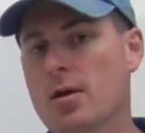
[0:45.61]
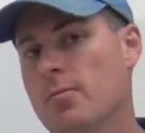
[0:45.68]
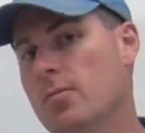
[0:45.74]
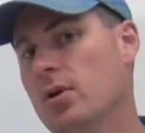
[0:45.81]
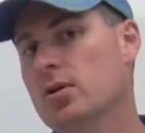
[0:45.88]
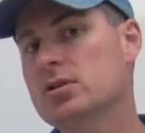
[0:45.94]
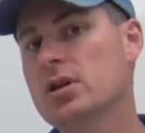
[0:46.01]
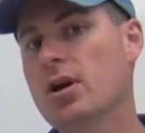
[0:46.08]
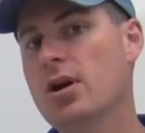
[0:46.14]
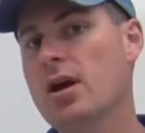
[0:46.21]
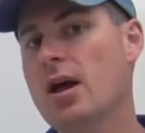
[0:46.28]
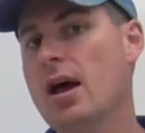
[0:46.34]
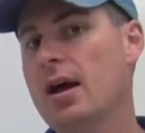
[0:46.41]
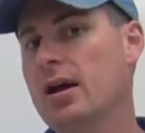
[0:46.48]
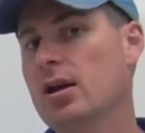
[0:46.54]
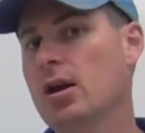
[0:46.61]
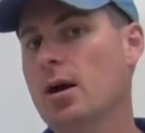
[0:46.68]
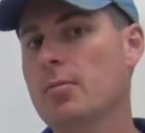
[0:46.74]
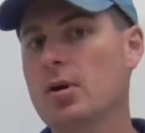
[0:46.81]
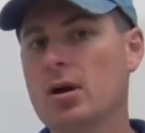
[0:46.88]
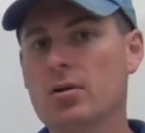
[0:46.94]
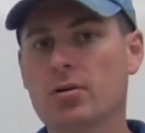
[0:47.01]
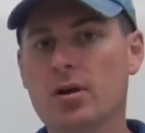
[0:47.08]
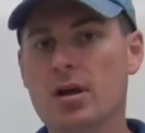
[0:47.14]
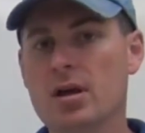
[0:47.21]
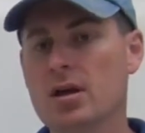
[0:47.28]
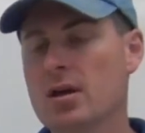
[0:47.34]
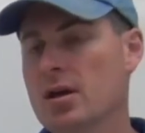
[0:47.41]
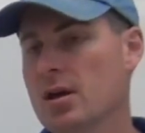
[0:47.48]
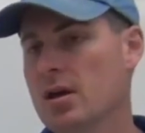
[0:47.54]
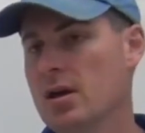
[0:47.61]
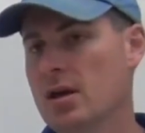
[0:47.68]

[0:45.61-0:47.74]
military, economically,